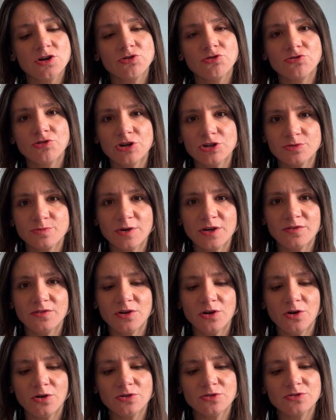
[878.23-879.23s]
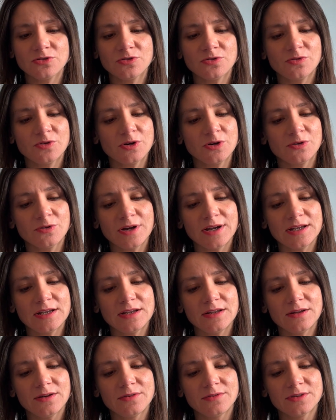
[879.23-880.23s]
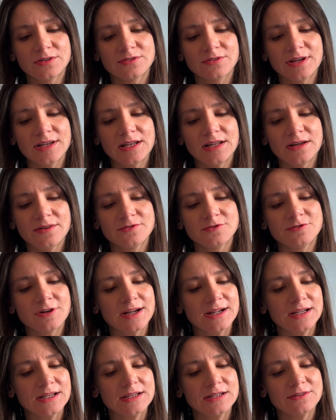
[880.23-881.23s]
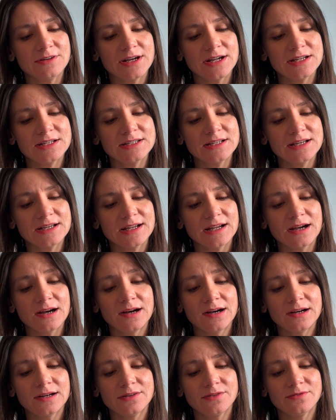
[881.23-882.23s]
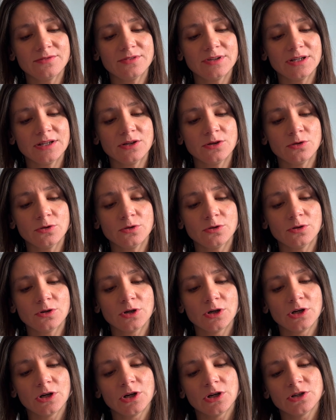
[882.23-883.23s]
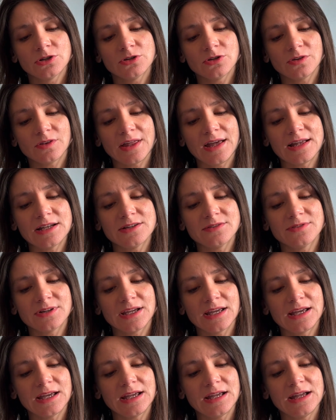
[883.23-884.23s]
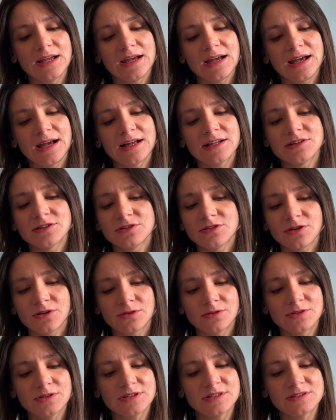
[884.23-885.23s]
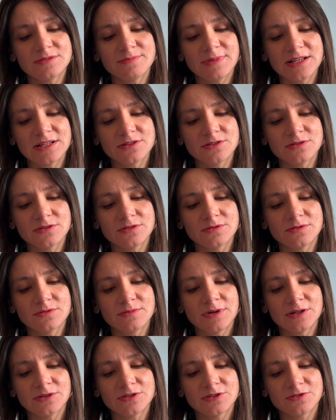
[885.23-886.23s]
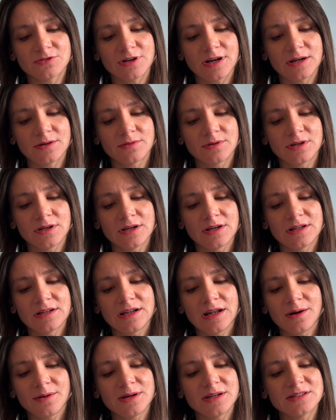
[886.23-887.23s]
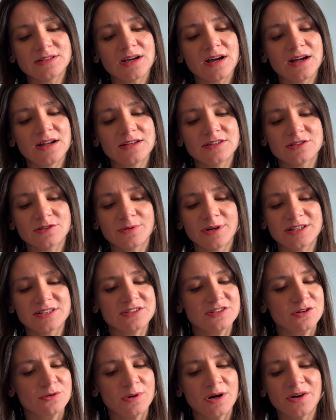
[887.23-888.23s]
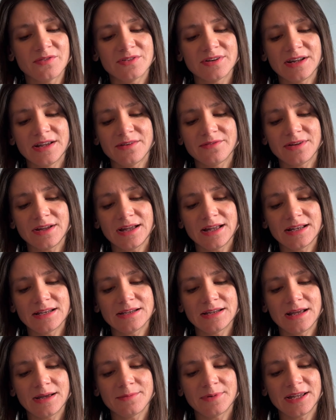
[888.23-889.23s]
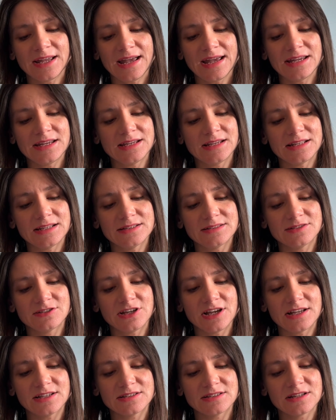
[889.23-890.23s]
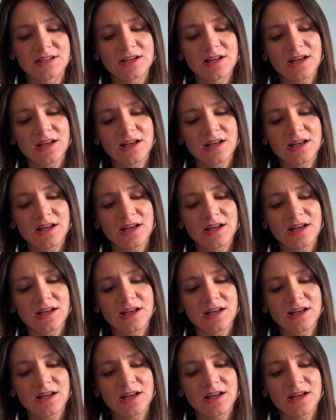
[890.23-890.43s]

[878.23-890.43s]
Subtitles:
Crushed by the loss of his great love, Dragon Rider Khan Vegur took the head of a king and donned his melted crown. Now on a tireless quest to quell the never-ebbing ache in his chest,